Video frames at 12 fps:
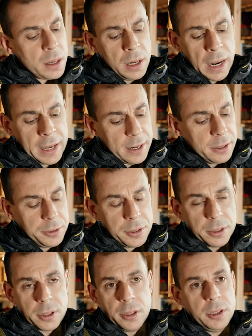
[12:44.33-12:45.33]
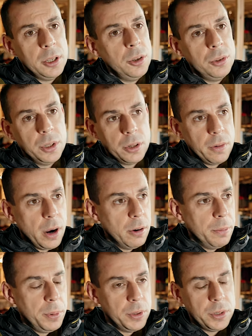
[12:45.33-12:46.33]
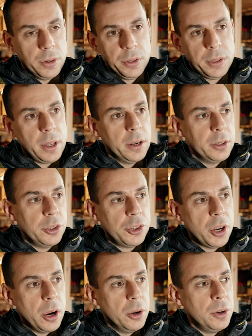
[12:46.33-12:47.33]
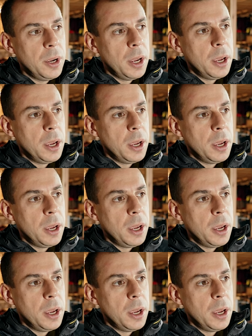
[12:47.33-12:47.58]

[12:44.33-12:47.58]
Lakeland has continued to grow and puts on a stunning show,